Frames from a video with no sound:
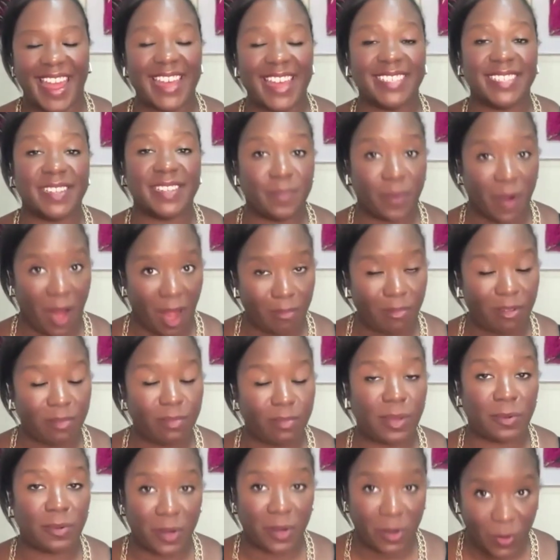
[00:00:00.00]
as it
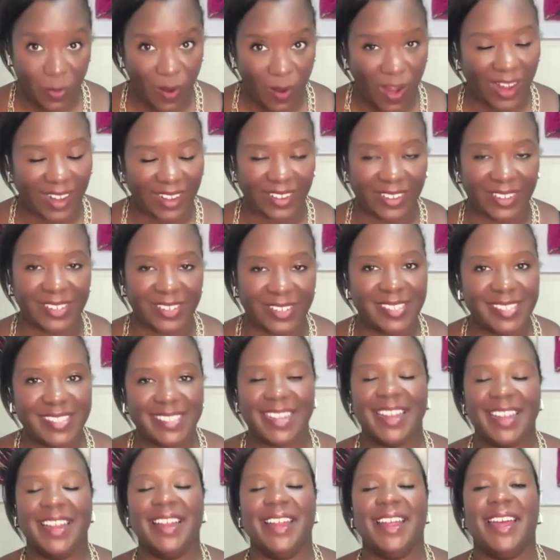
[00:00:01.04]
probably requires
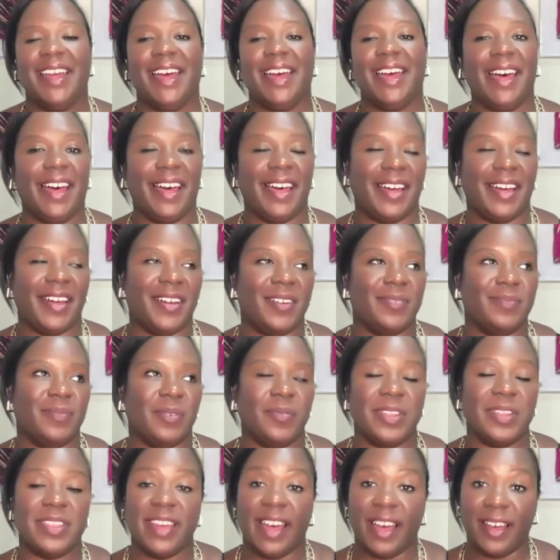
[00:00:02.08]
um,
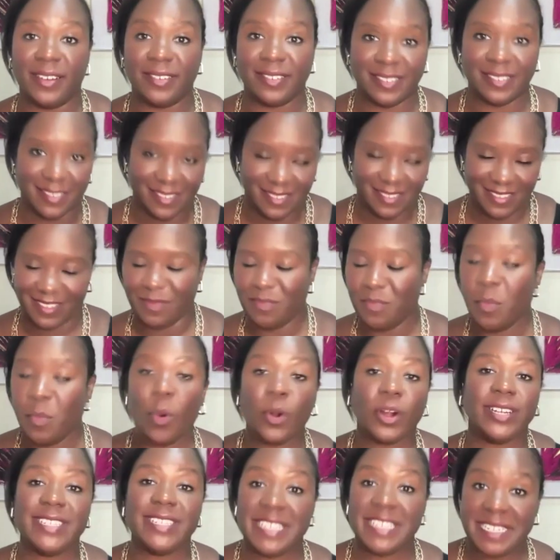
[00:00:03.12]
without
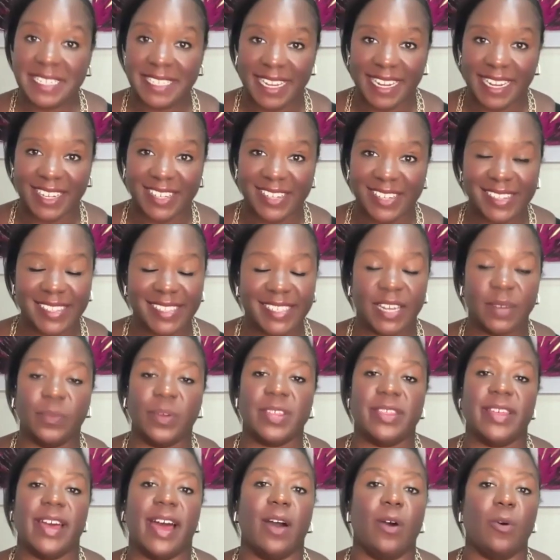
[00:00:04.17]
more details and
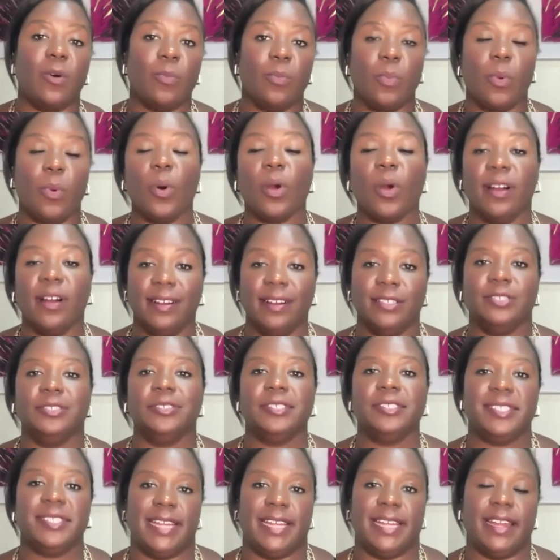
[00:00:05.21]
without more
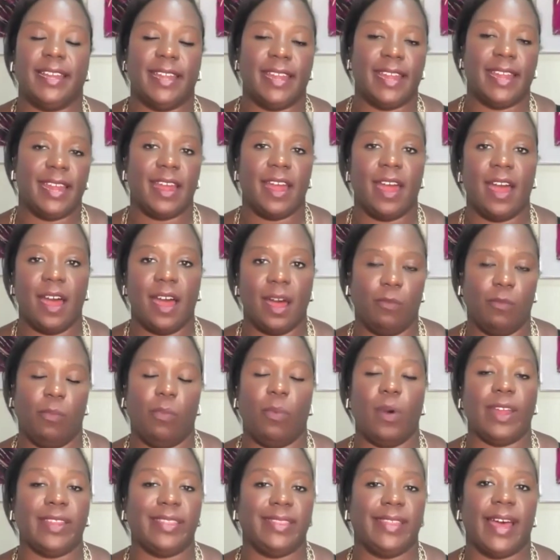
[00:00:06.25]
understanding of
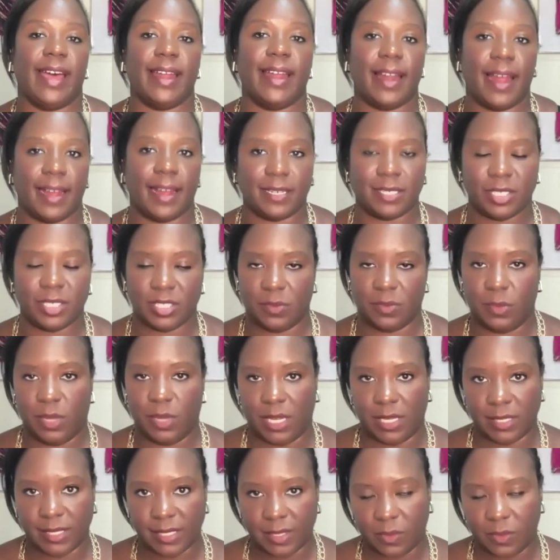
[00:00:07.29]
what that actually
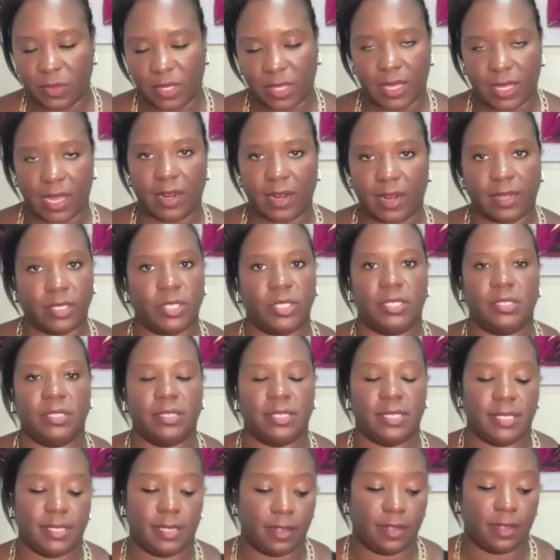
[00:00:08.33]
means and what that actually
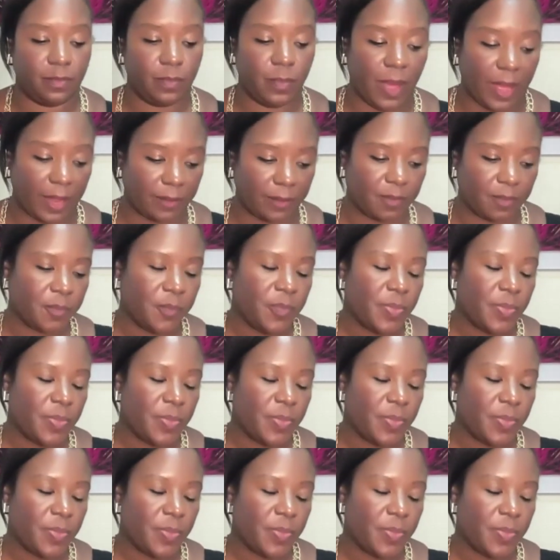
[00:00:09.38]
looks like. But